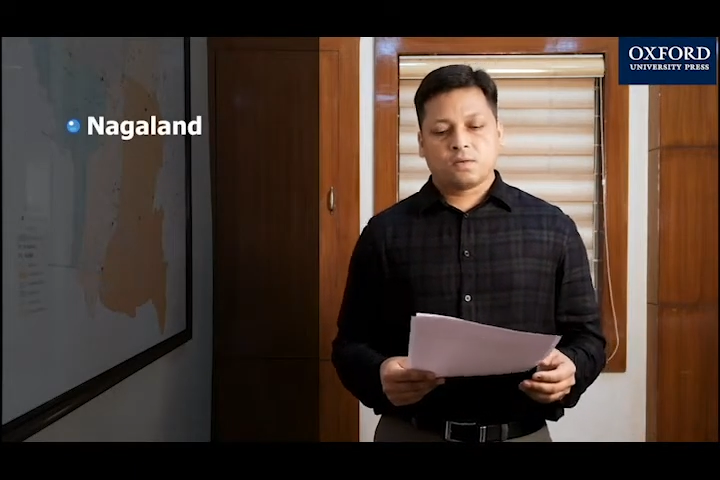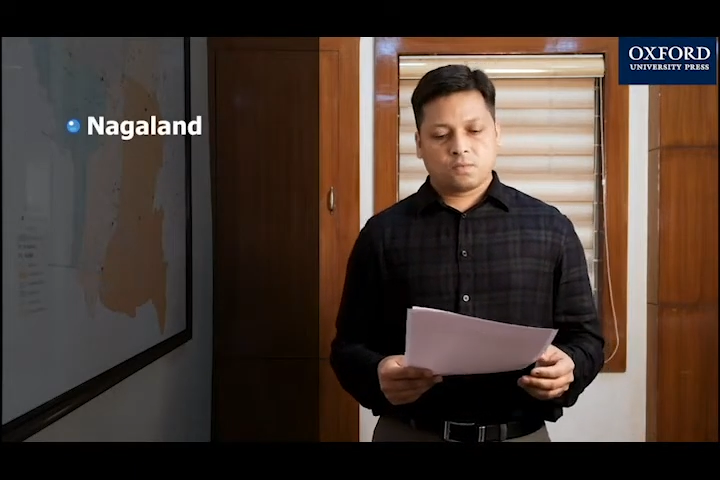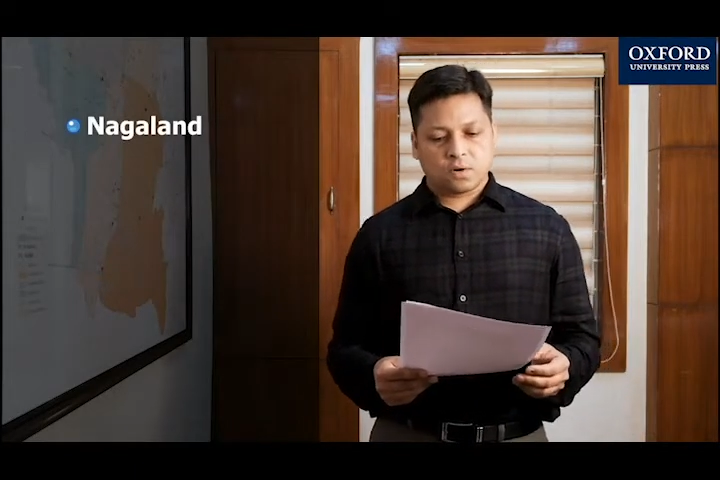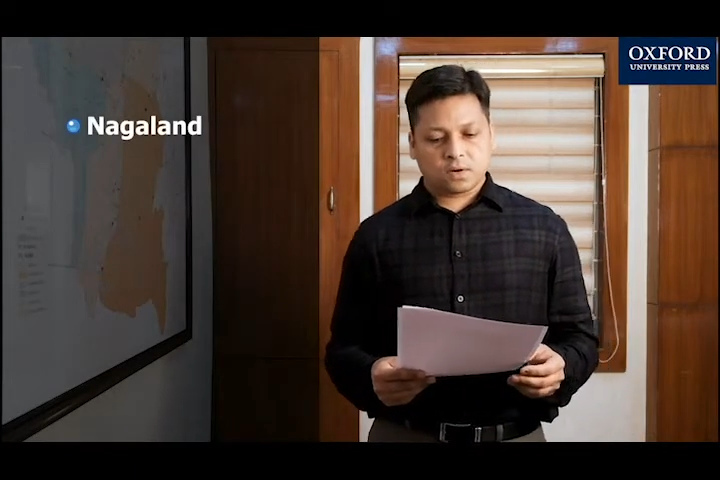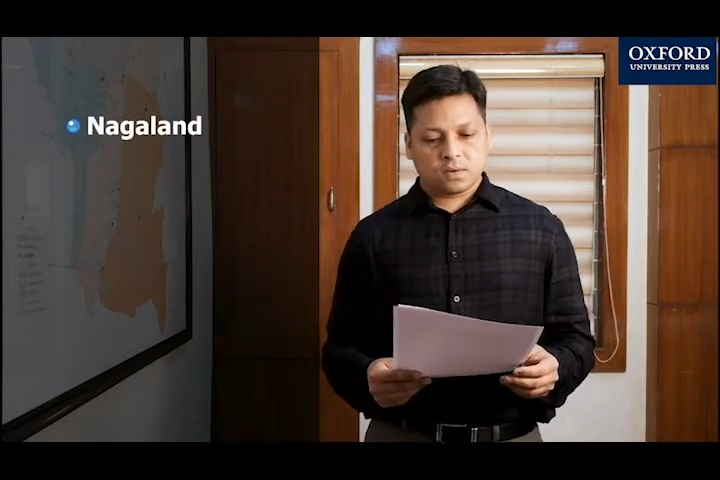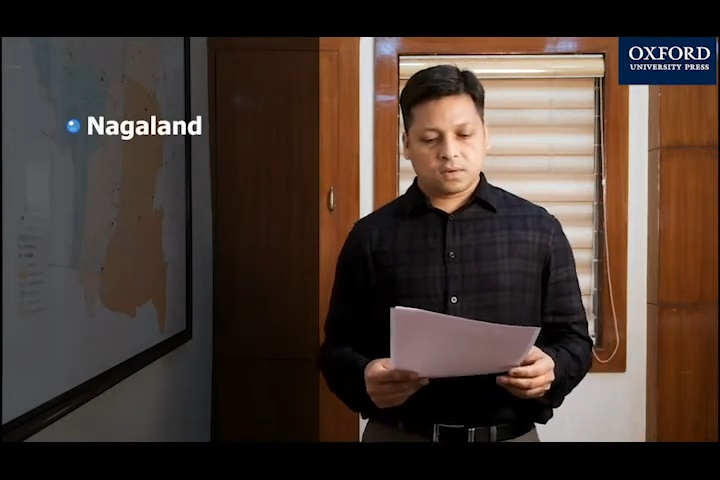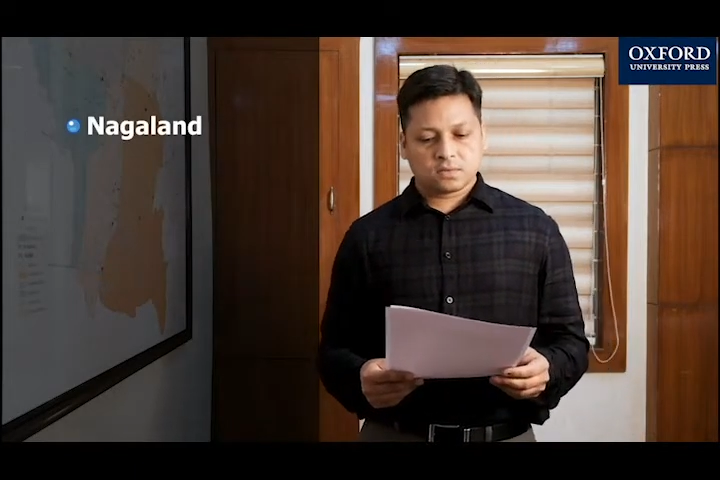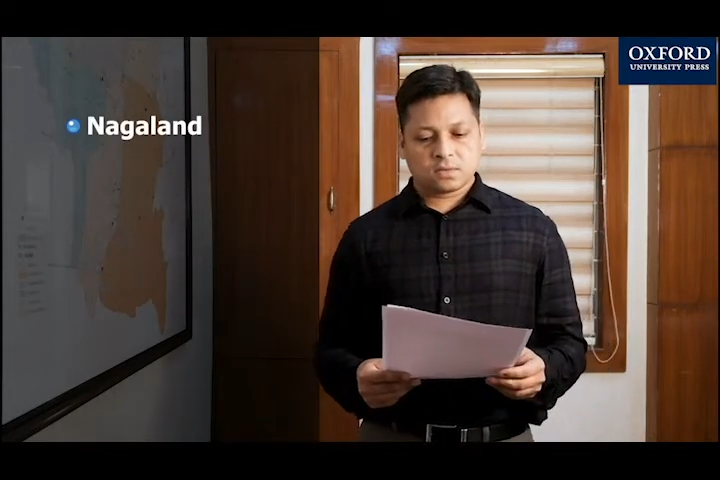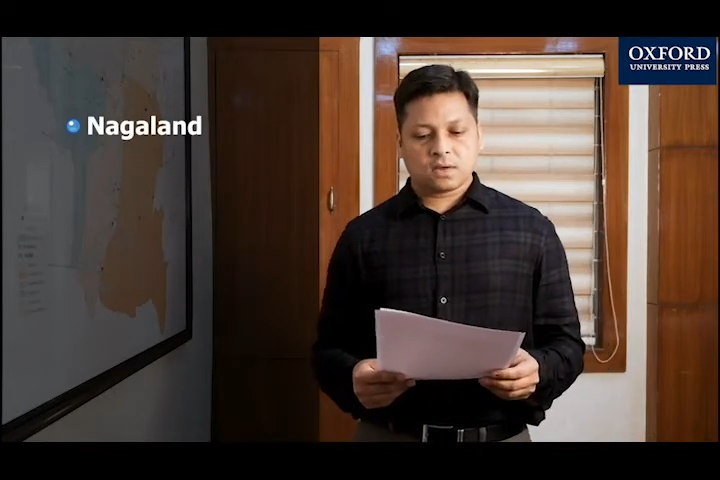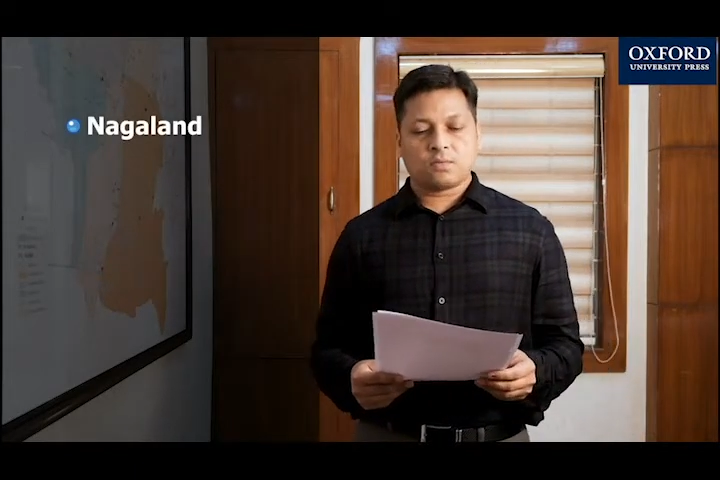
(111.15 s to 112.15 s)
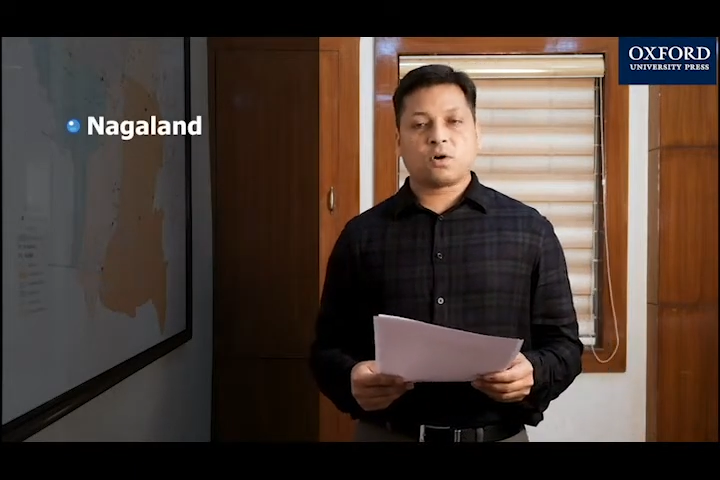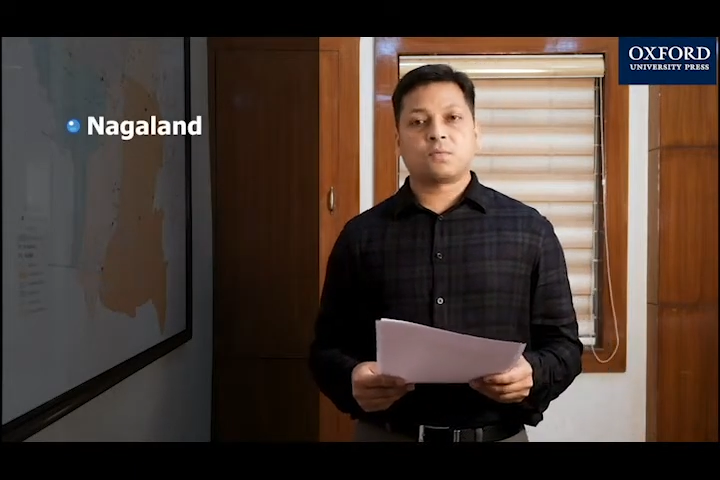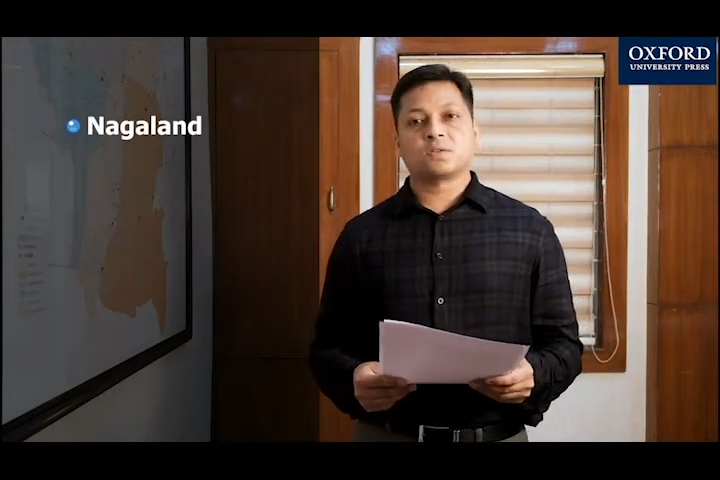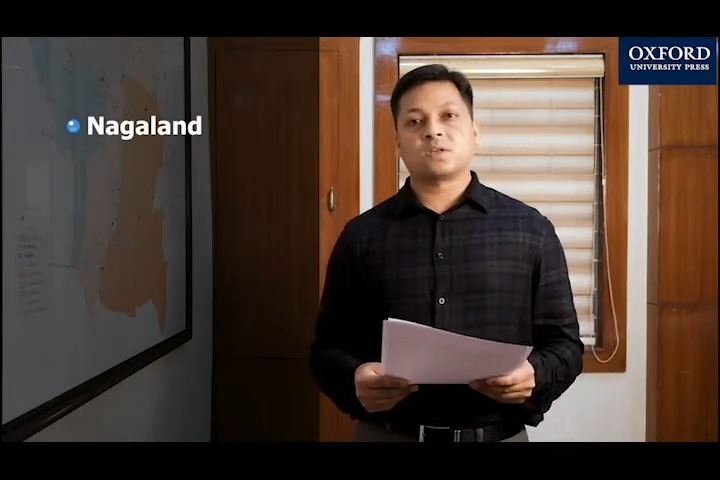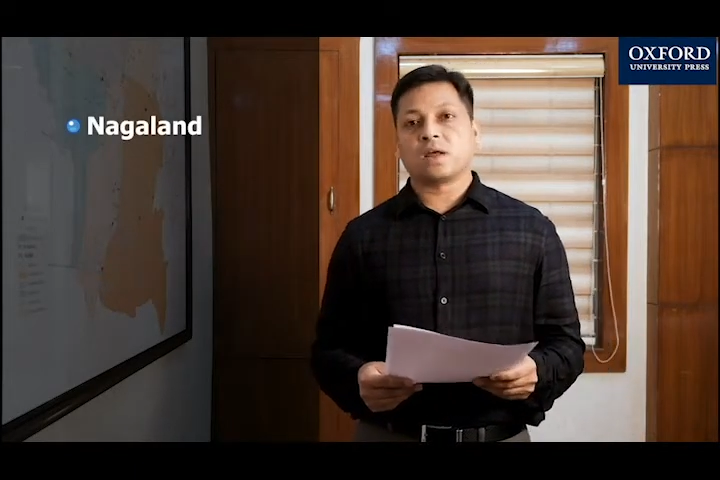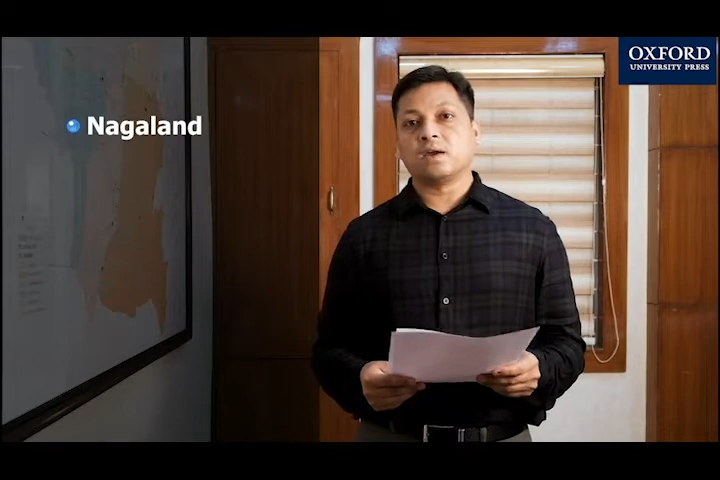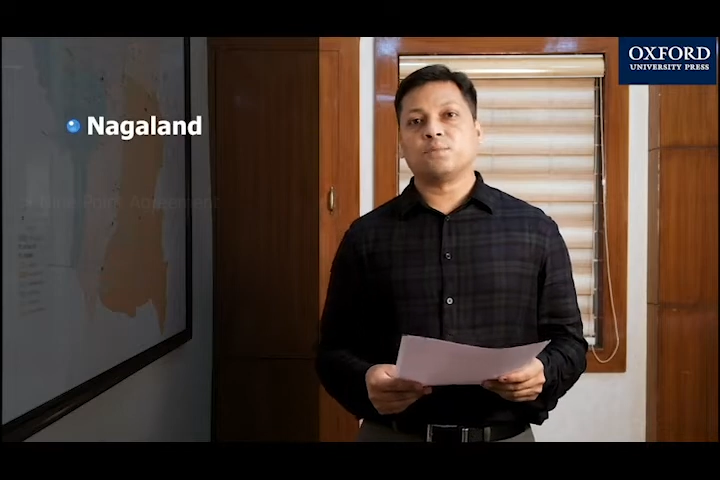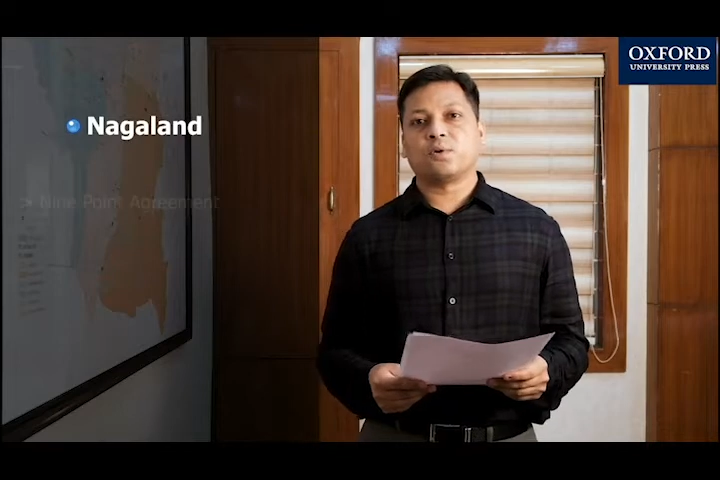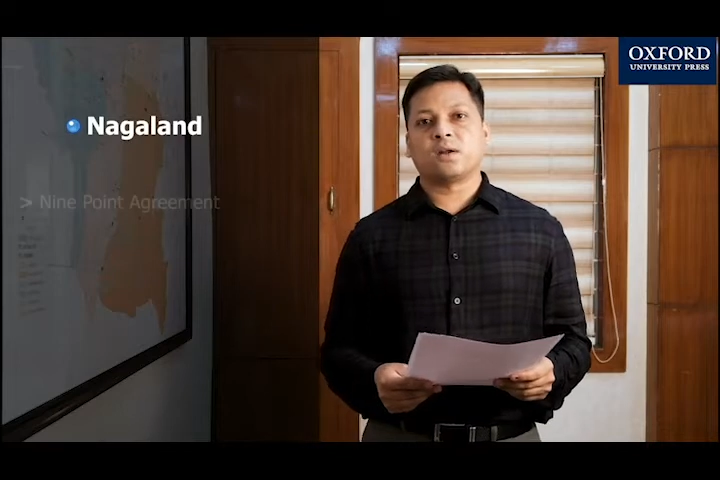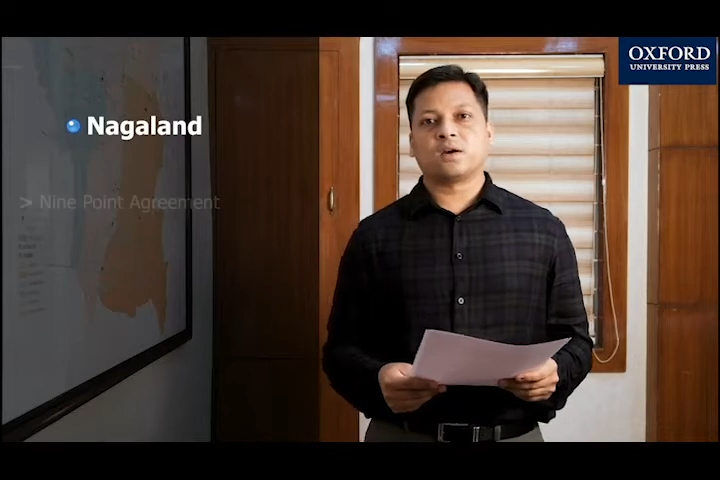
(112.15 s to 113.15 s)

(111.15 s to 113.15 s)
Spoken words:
what was the 9-point